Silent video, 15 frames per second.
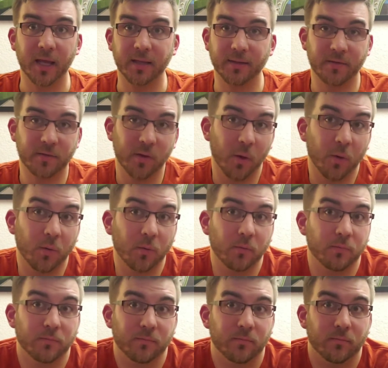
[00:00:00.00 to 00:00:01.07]
So
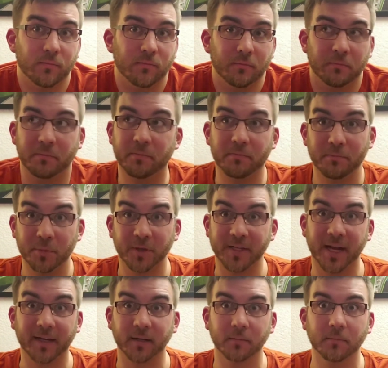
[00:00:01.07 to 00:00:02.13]

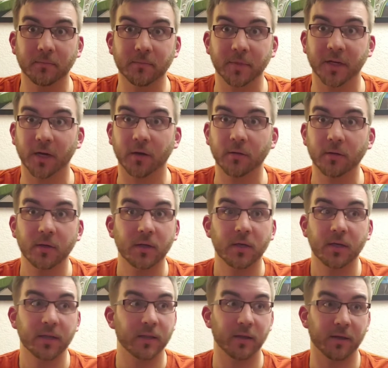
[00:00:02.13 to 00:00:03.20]
protect them.
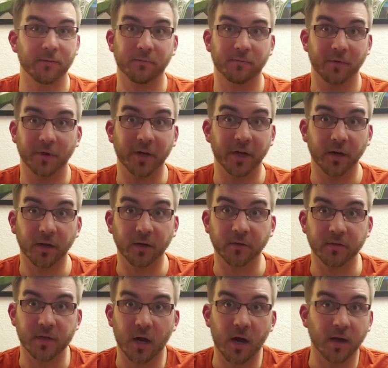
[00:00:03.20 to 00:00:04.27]
If your hearing
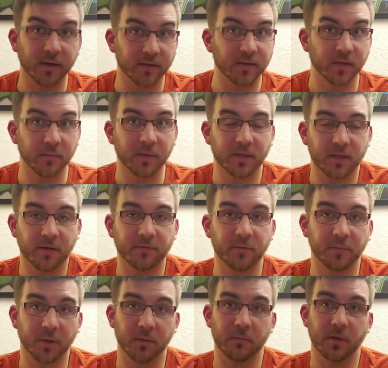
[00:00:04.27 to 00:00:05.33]
is gone, it's going to be tough to
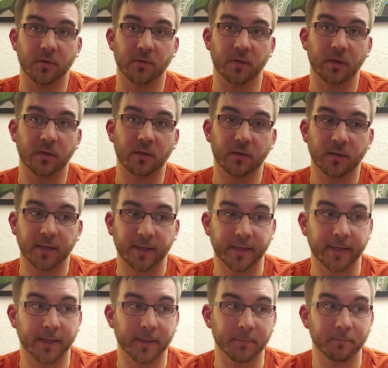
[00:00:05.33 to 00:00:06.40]
play music,
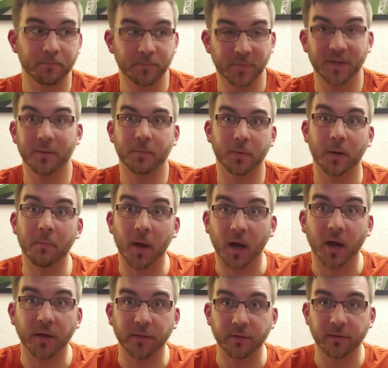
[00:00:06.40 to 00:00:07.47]

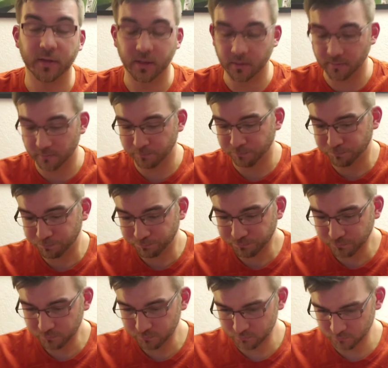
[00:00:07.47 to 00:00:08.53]
among other things.
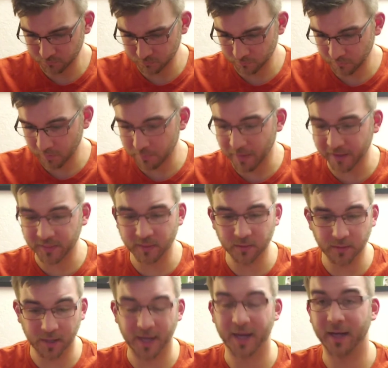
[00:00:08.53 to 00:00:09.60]
But
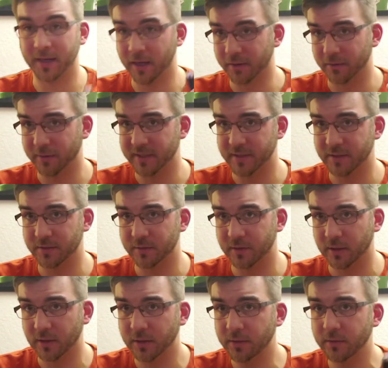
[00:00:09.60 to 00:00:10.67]
another reason to
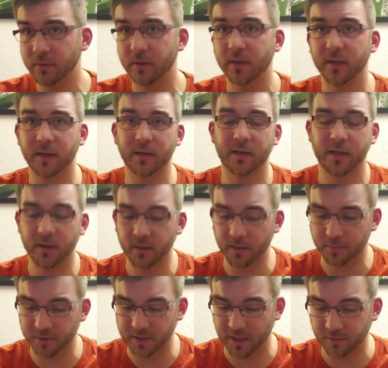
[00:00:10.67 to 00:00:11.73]
include
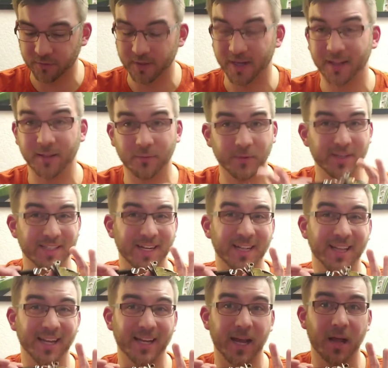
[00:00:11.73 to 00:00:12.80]
hearing protection, and the reason I
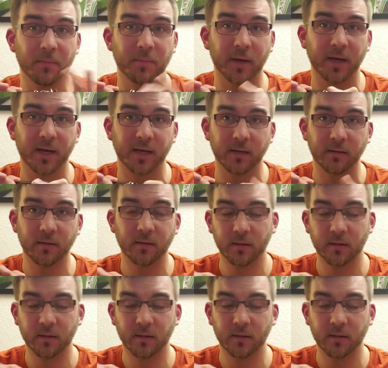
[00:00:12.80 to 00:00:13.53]
like Alpine,